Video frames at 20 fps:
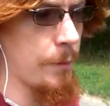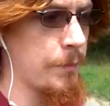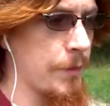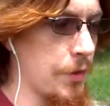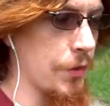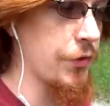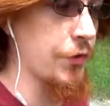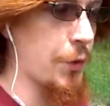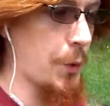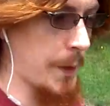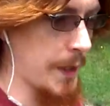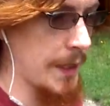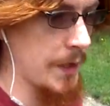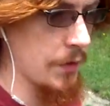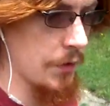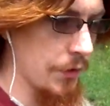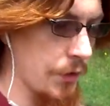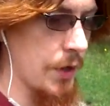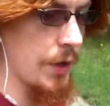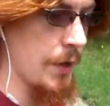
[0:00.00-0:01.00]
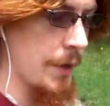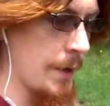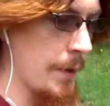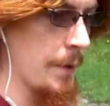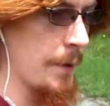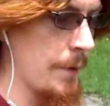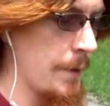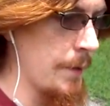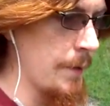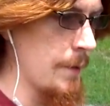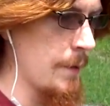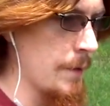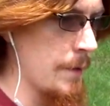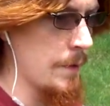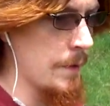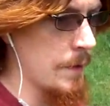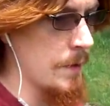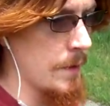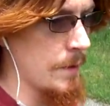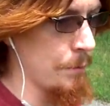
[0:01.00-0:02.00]
screens,
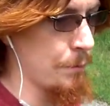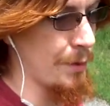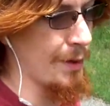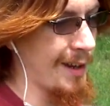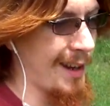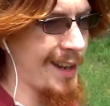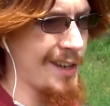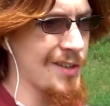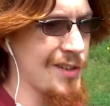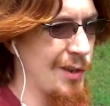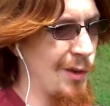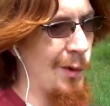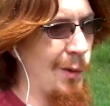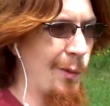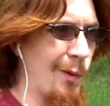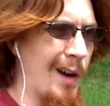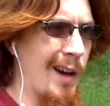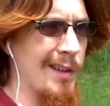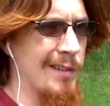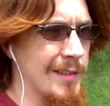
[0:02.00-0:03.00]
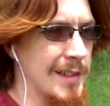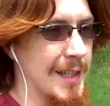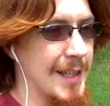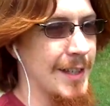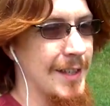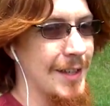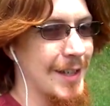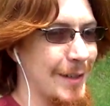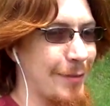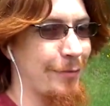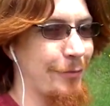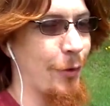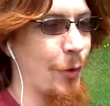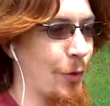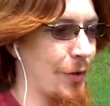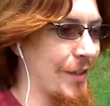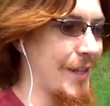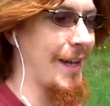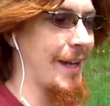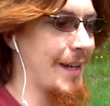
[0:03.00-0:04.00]
but I do want the 4K
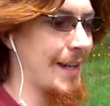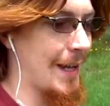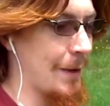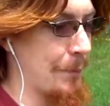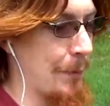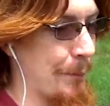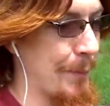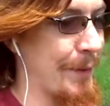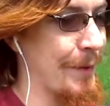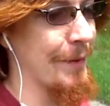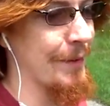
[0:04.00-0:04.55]
capability.